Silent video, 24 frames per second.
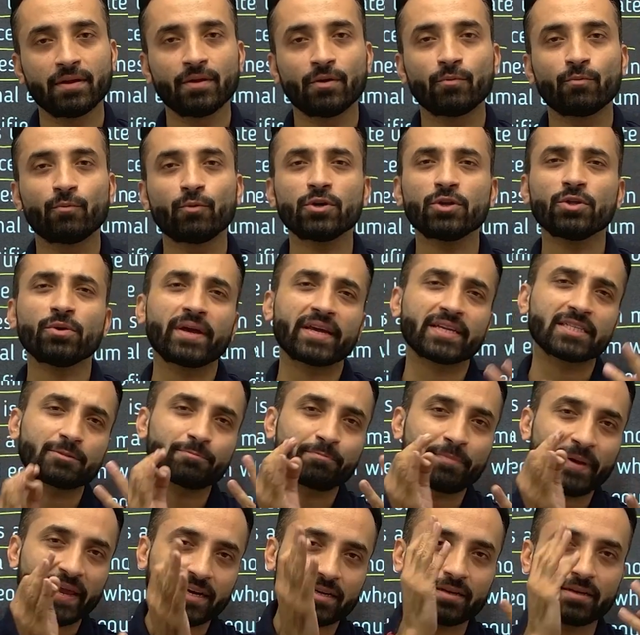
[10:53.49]
Would you
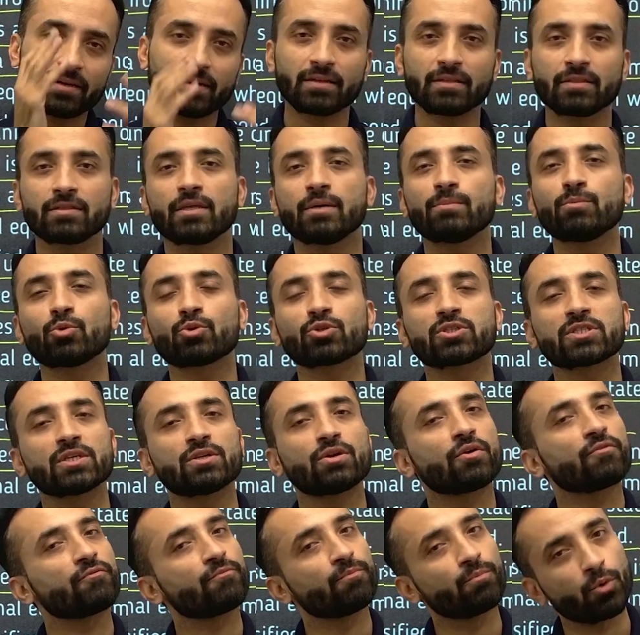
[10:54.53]
expect the motion
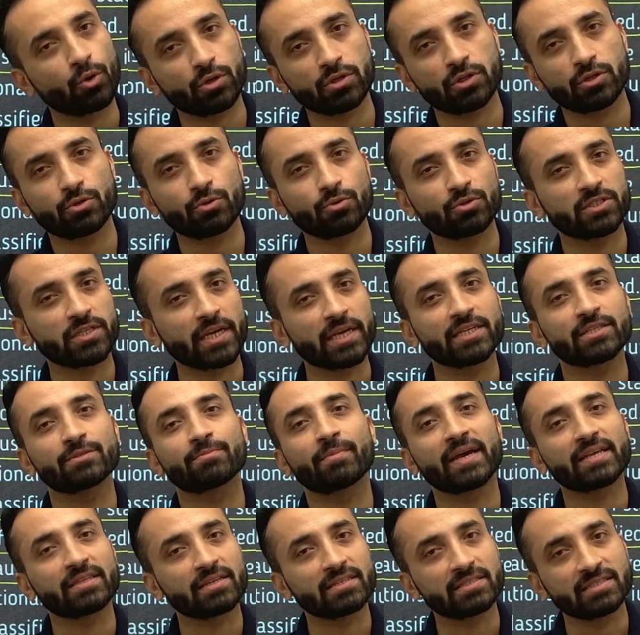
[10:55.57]
of both to change by
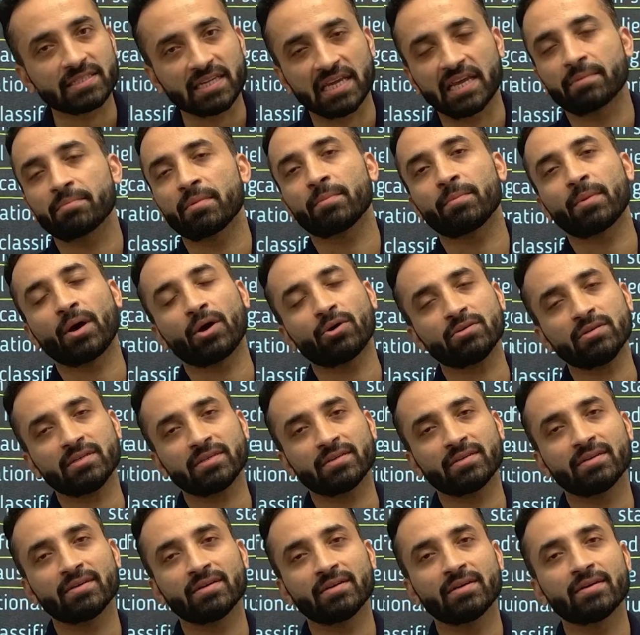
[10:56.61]
the same amount?
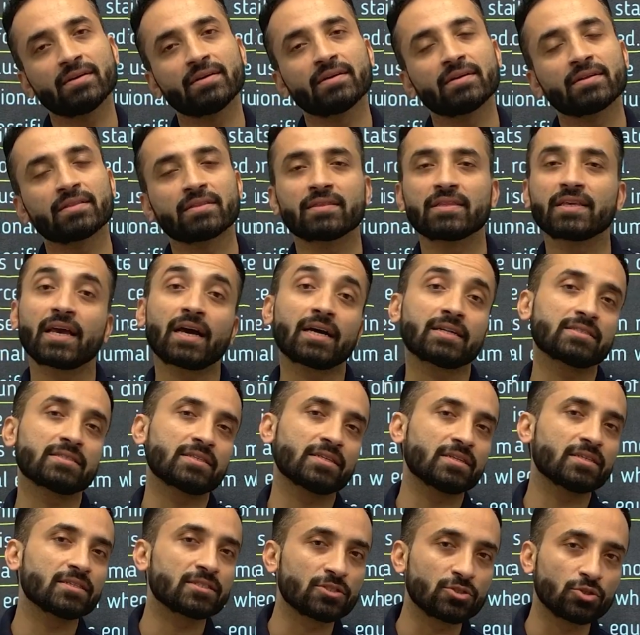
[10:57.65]
The answer
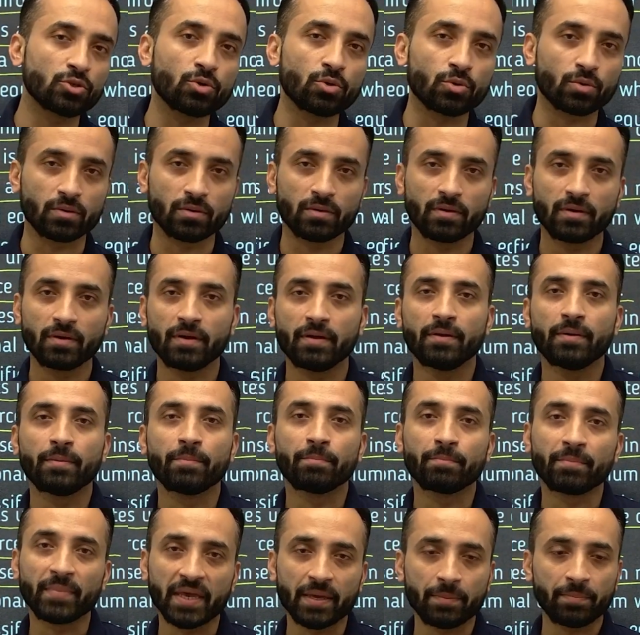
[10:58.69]
is no.
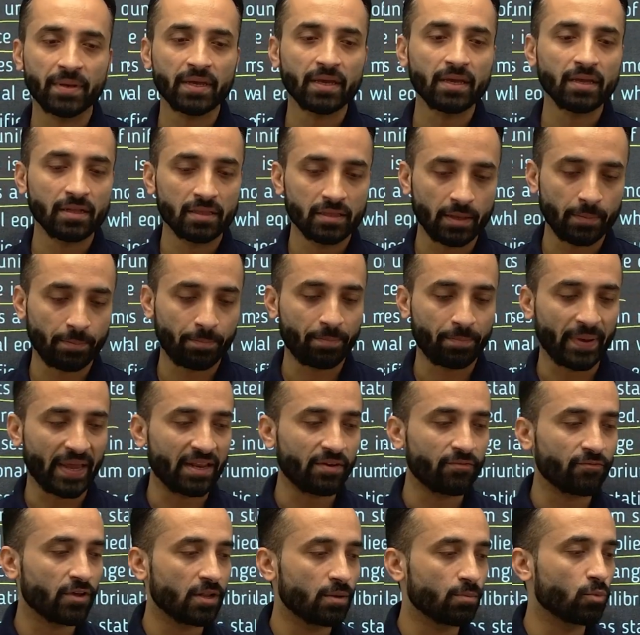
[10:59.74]
Maybe the pen
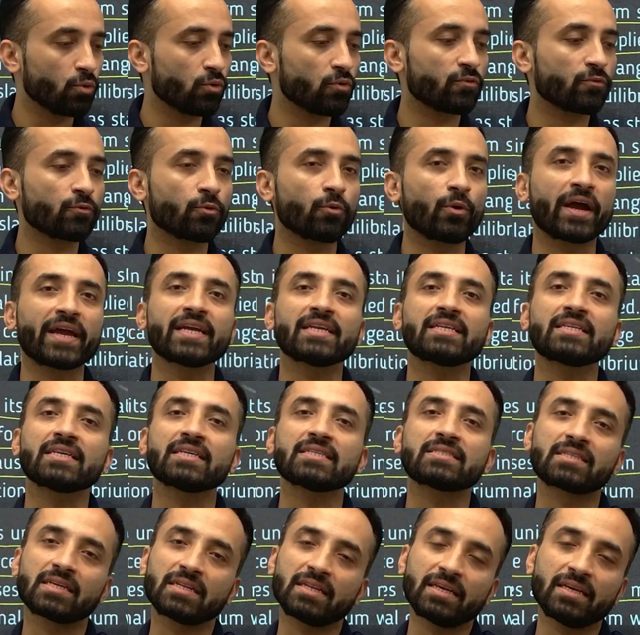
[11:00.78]
will move quite
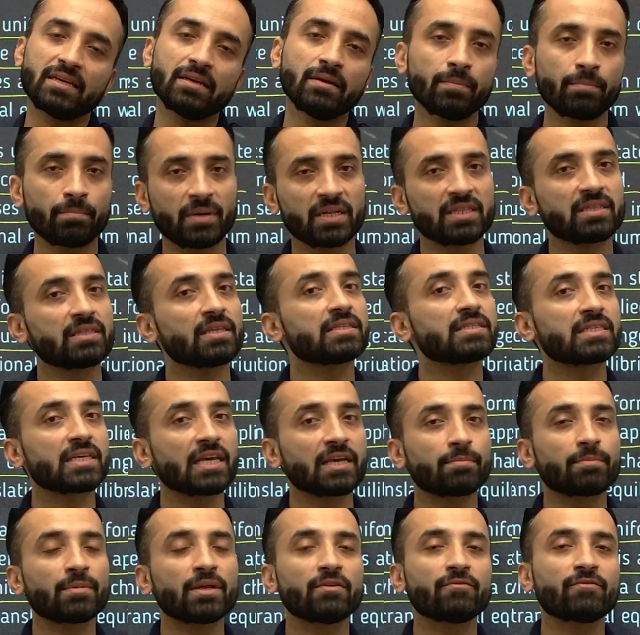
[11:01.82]
easily, but the
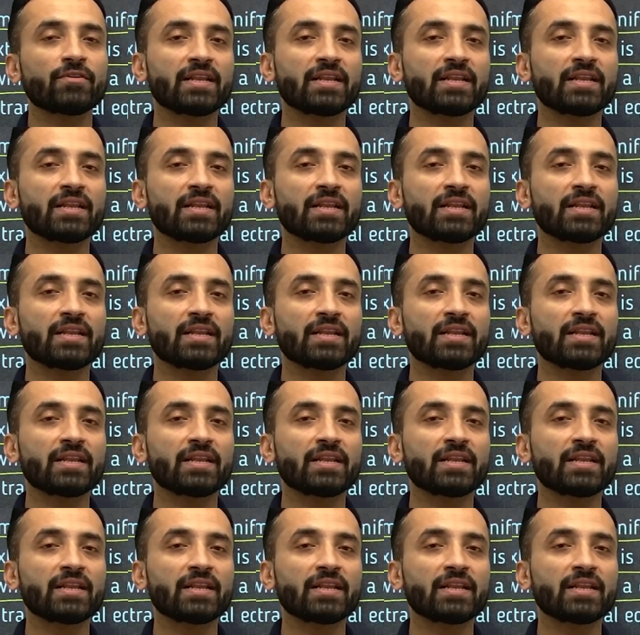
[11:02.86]
table will